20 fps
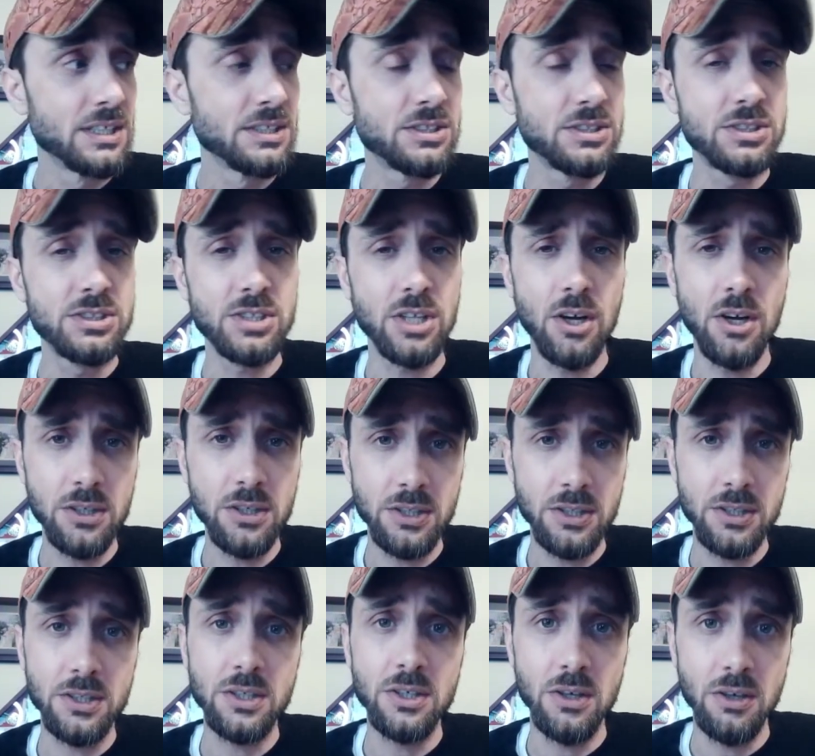
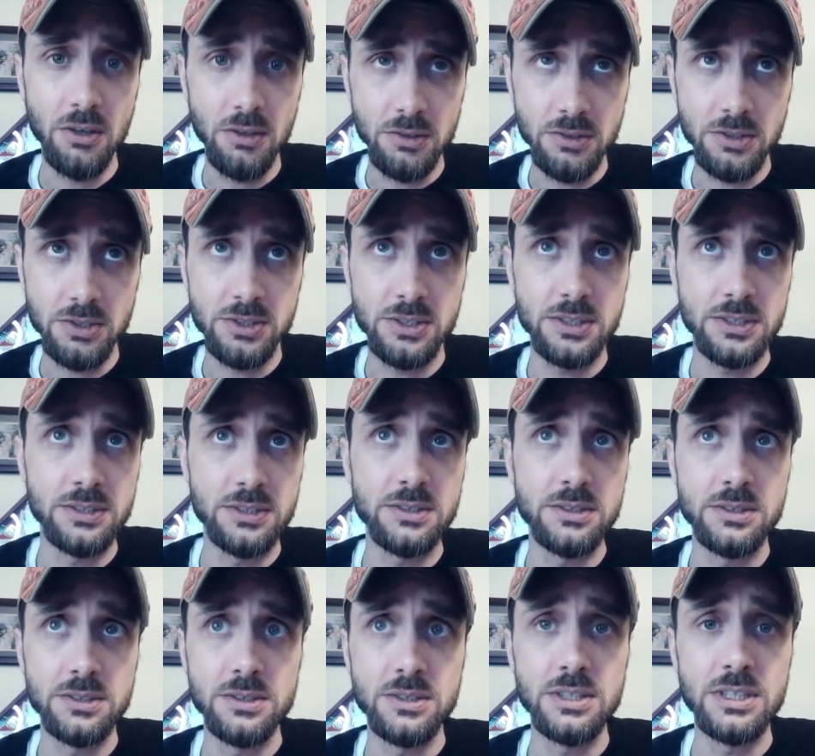Tucker
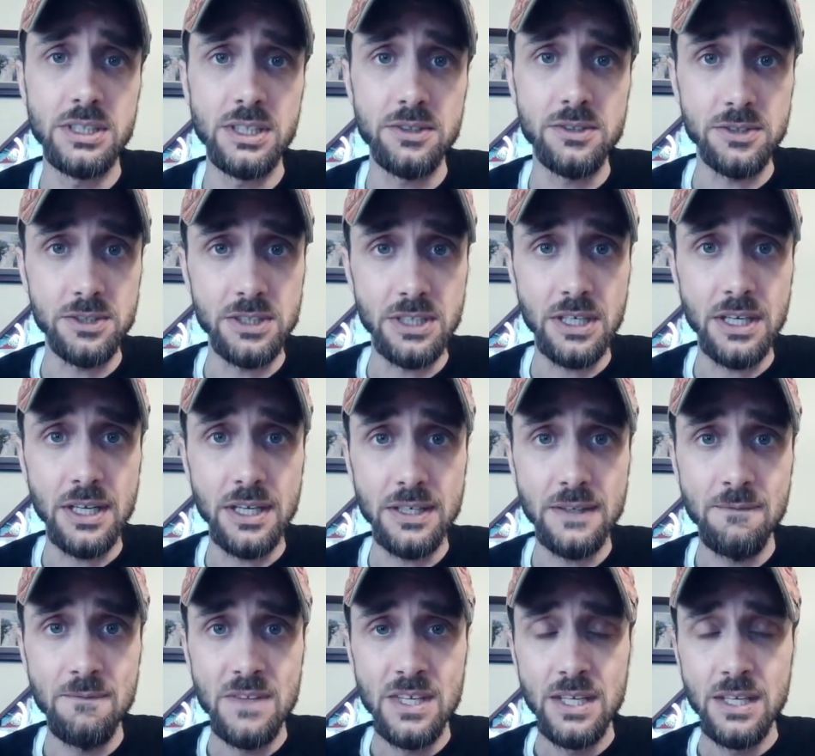Carlson the other day.
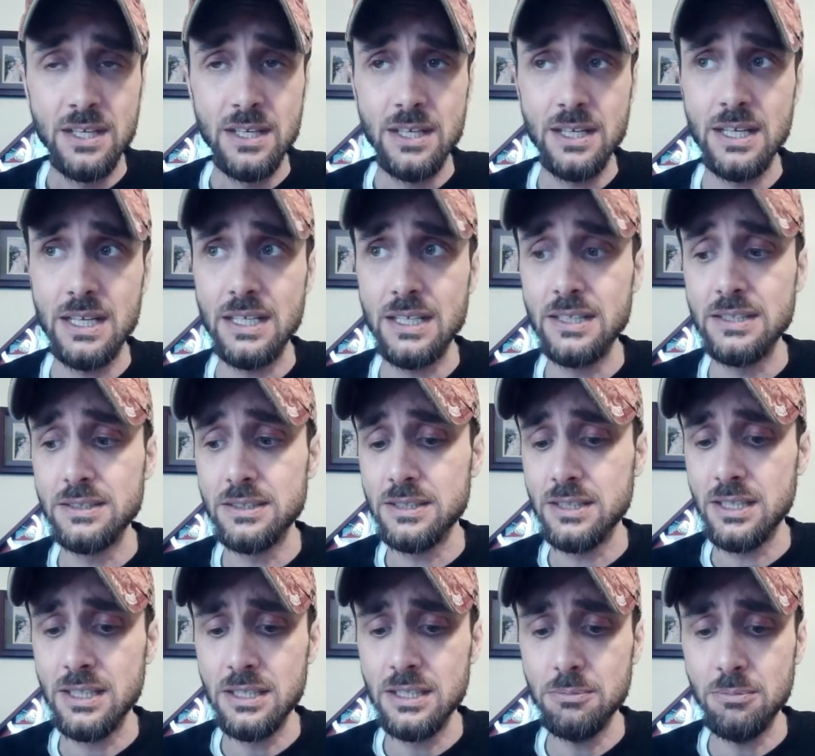And
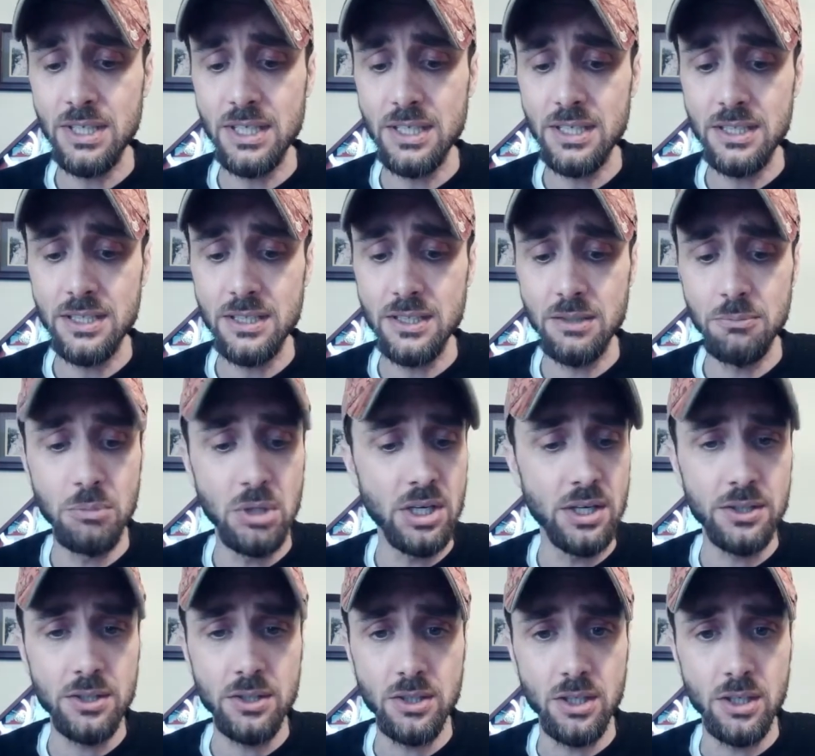he made a
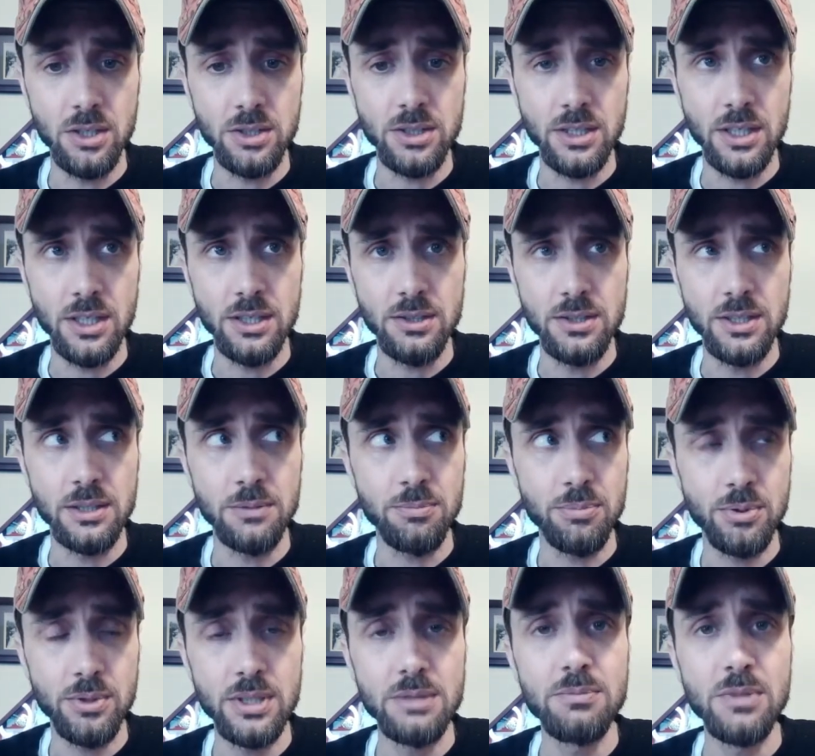monologue that I think
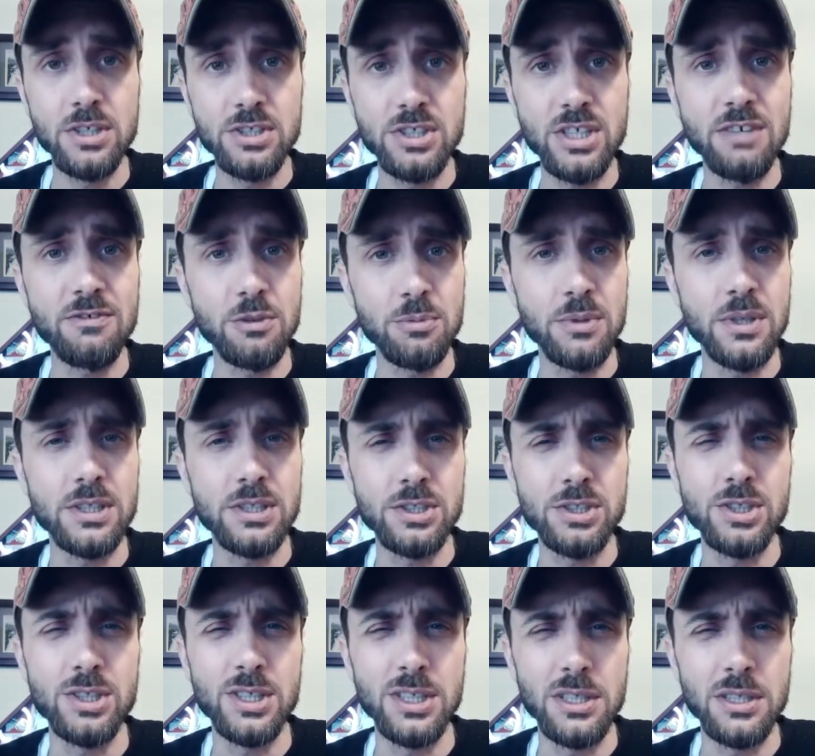pretty much everybody
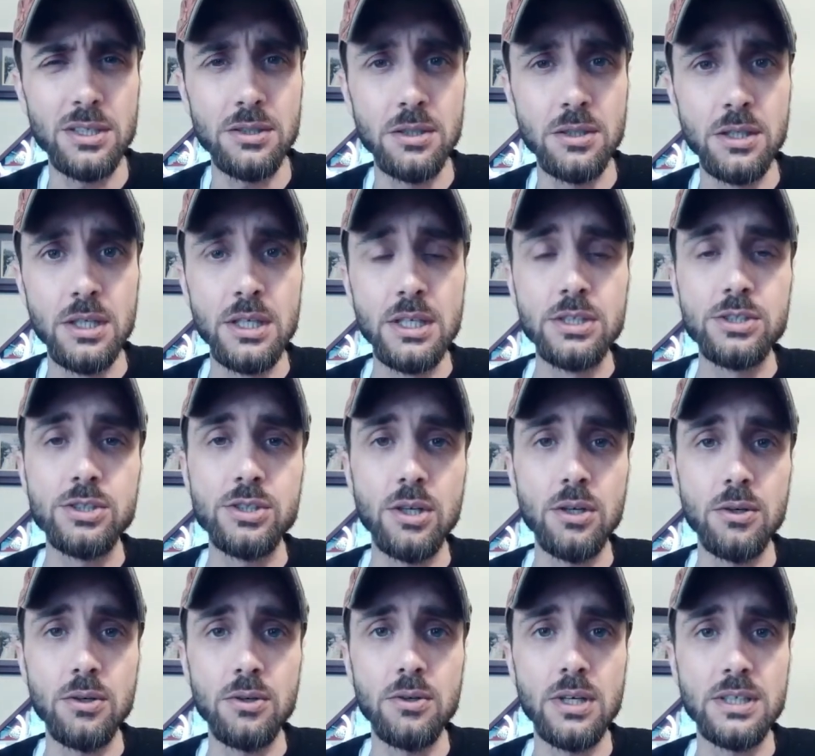should hear,
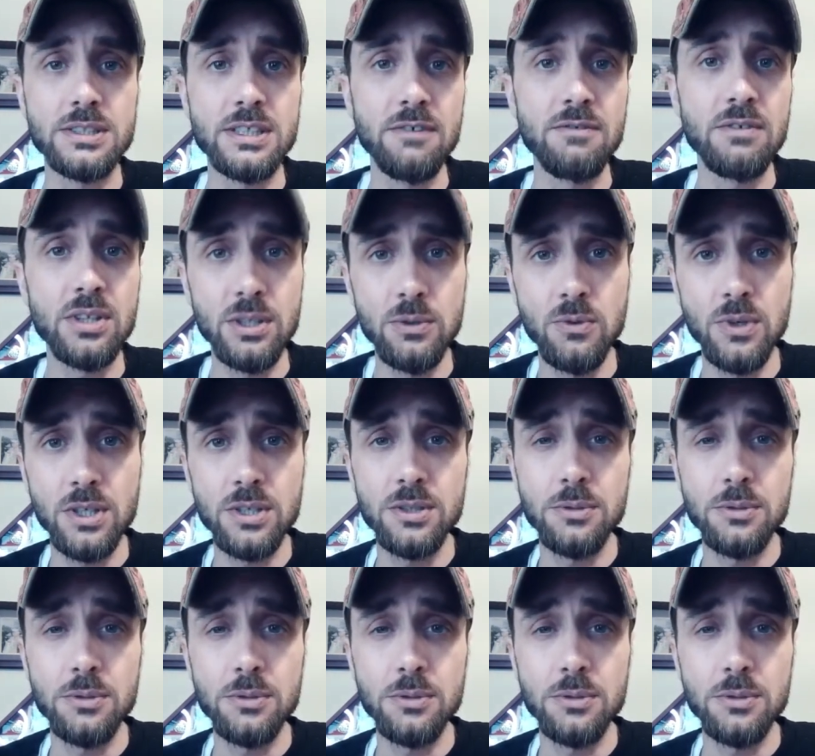so I definitely wanted to